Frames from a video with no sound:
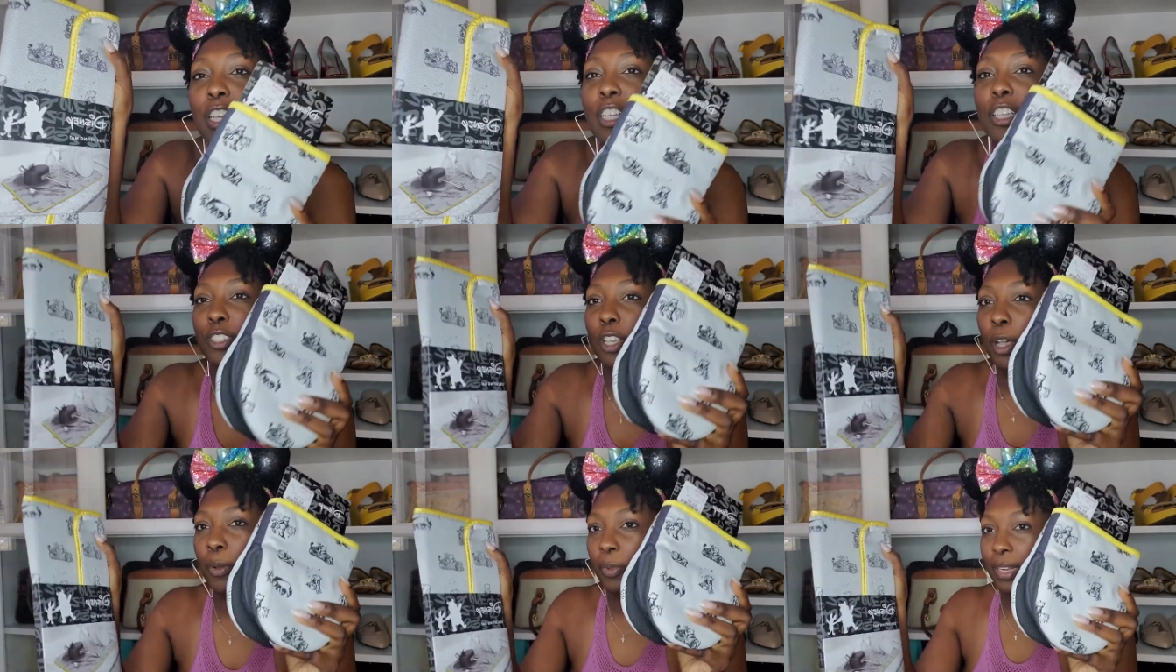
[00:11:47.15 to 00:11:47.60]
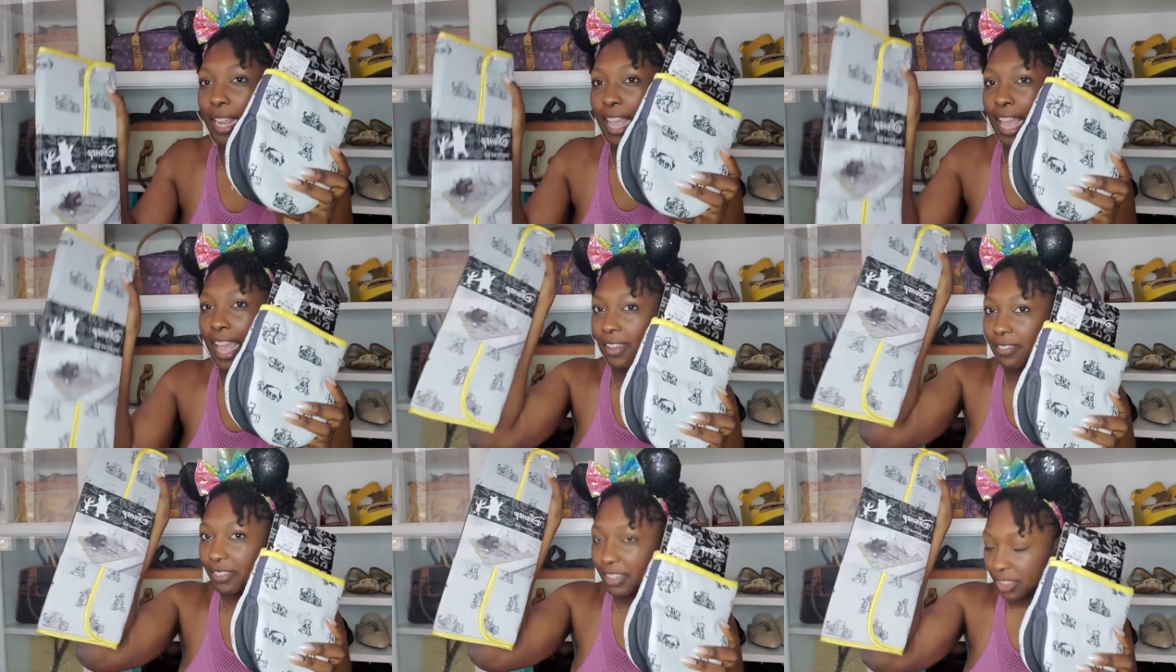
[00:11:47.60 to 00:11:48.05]
So I'm going to
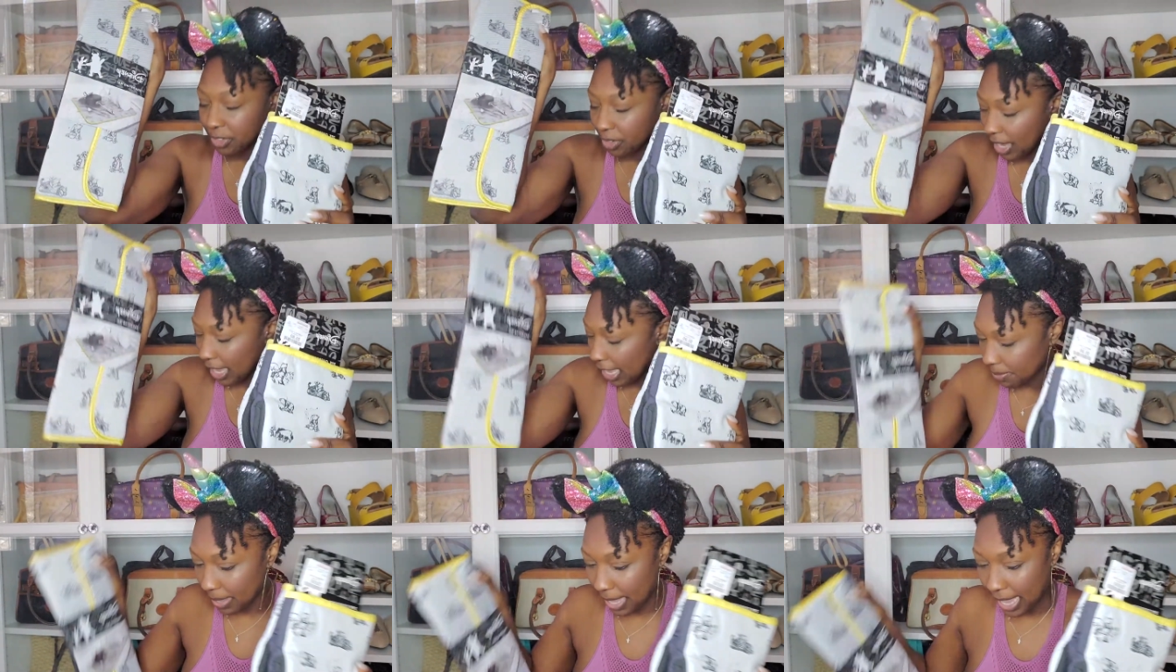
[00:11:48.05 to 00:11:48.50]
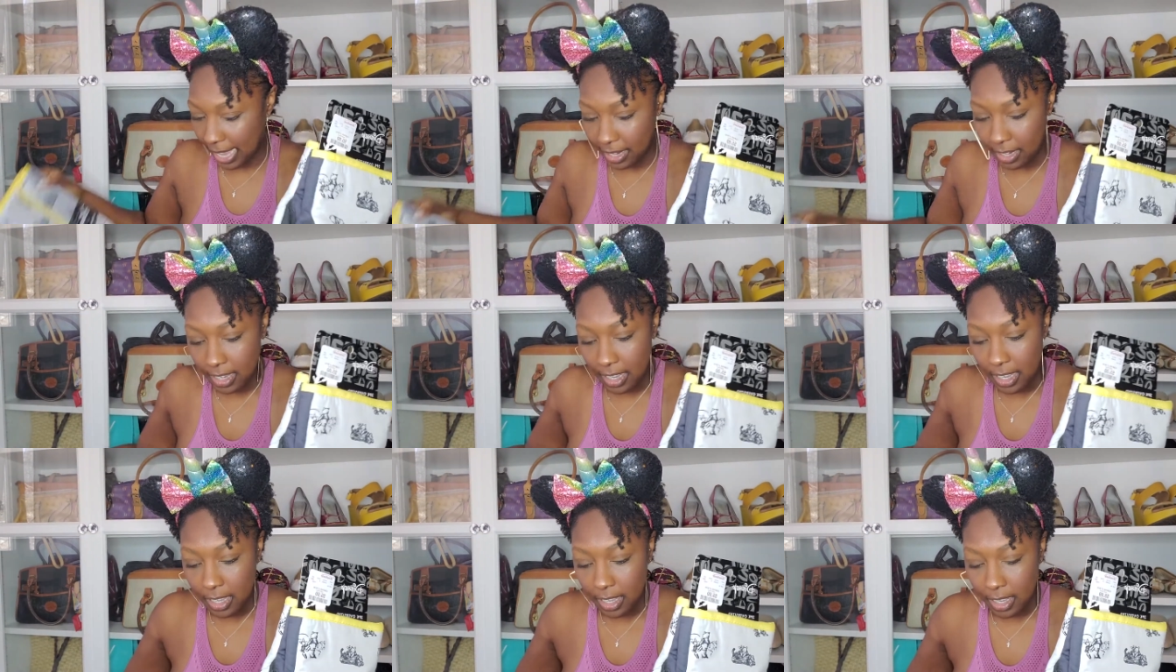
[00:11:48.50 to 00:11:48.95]
have the drying mat
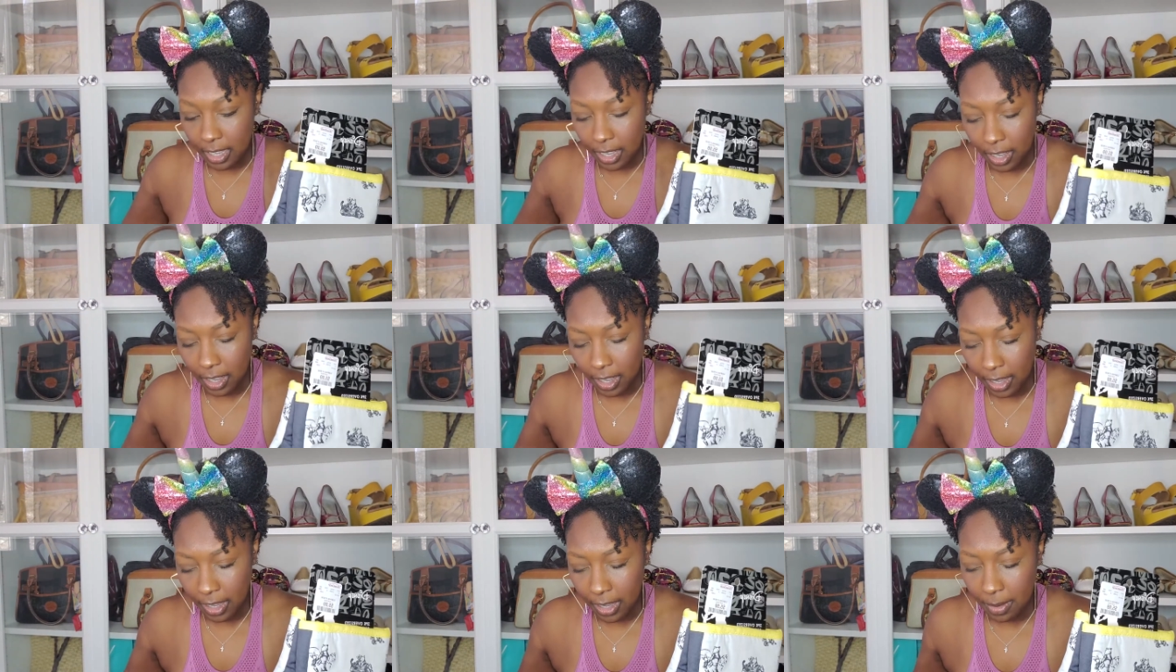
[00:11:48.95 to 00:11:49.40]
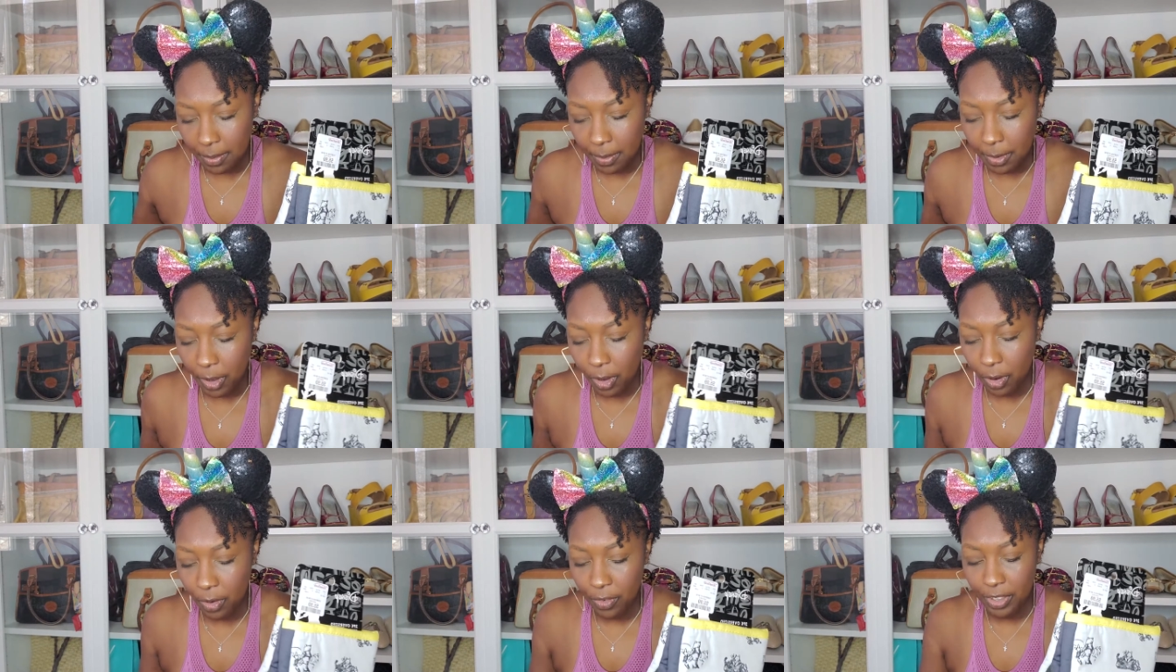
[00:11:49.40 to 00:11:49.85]

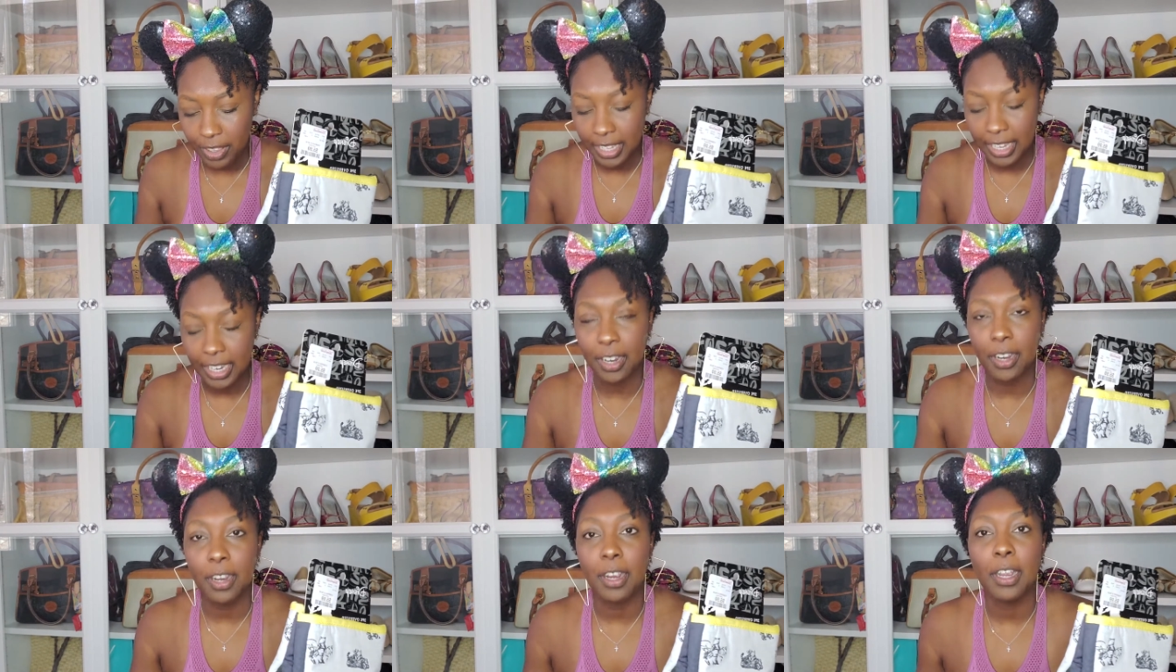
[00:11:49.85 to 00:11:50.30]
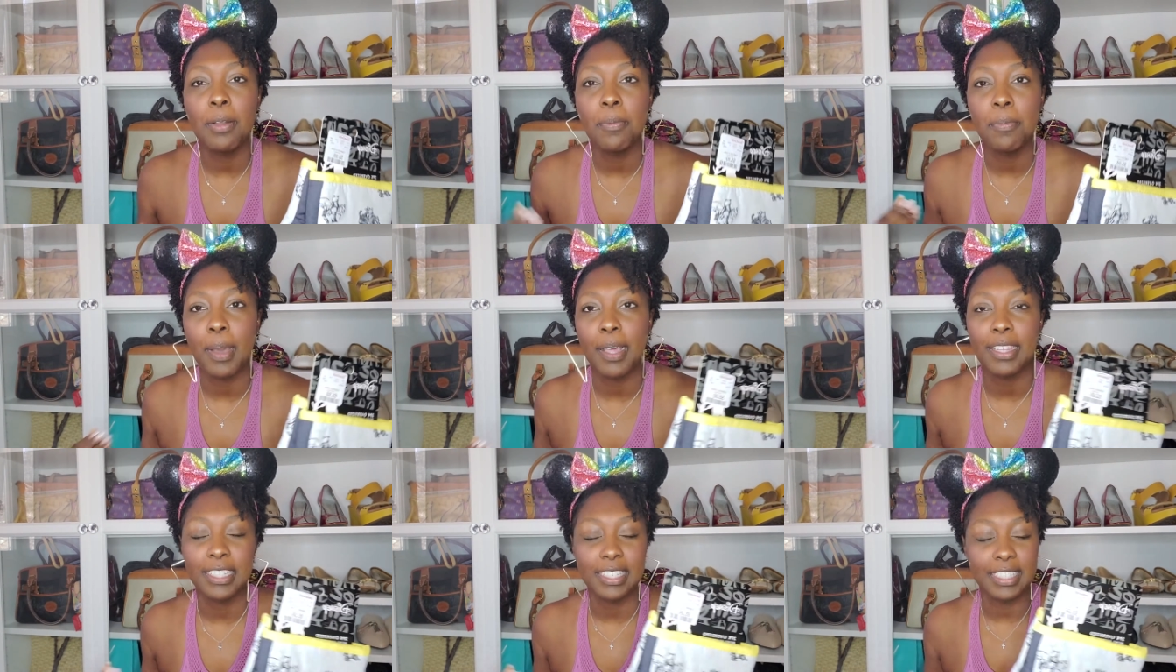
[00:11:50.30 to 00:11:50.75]
over there
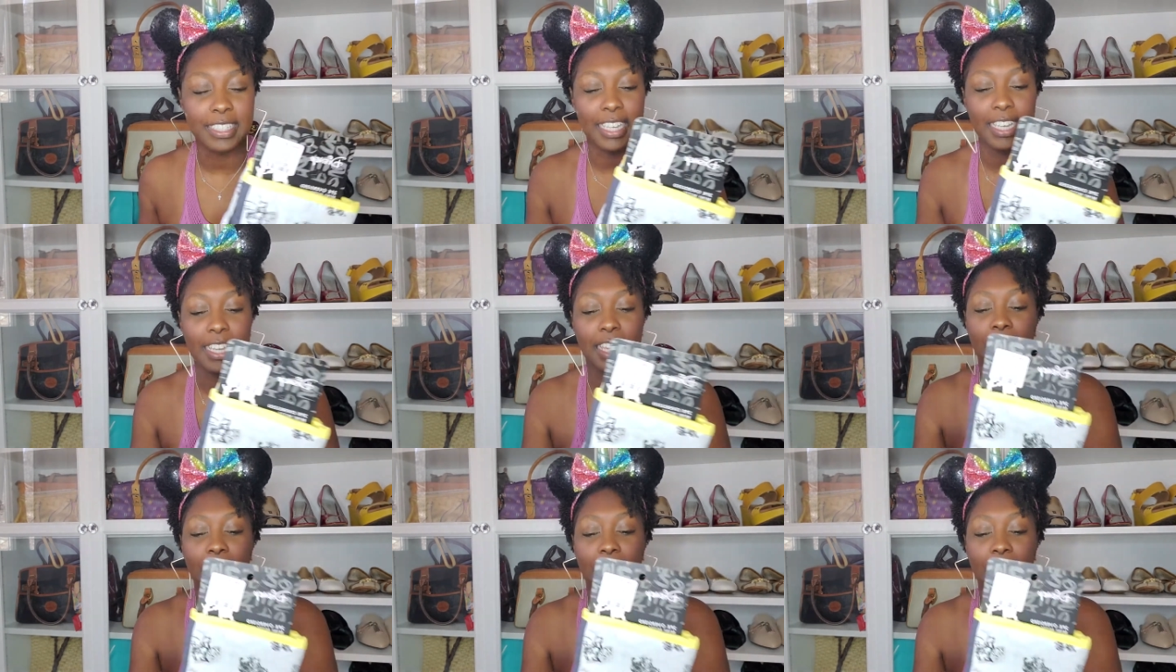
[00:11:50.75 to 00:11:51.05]
by the sink.